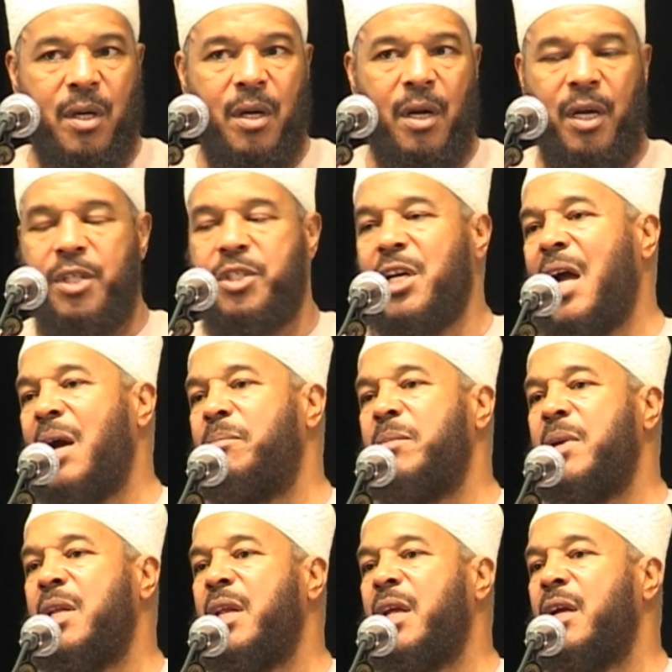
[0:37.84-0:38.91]
Hijab
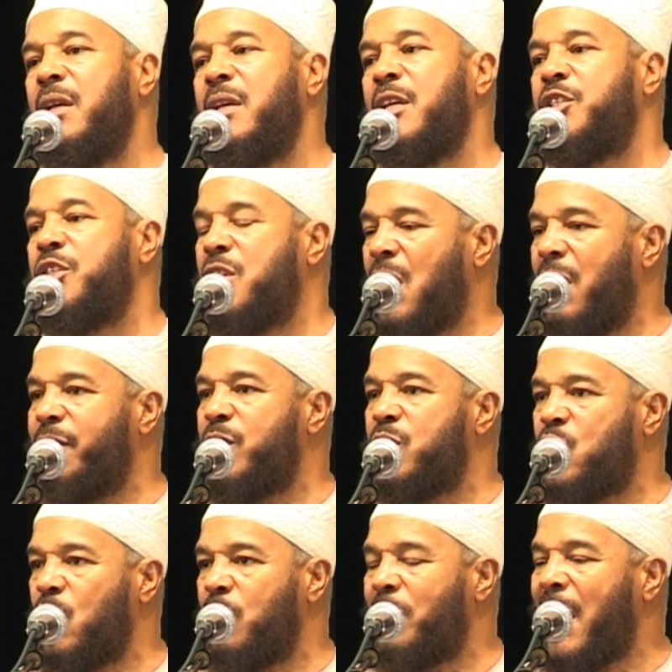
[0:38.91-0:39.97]
meaning that she covers
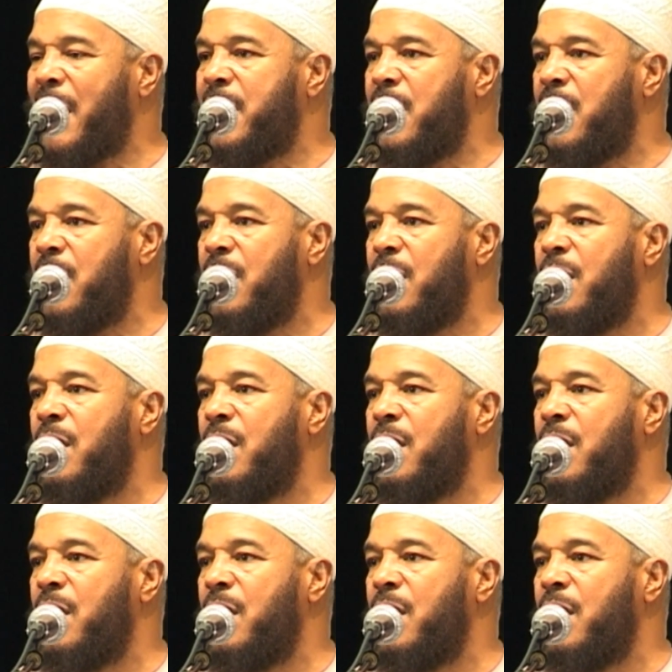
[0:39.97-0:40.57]
her body,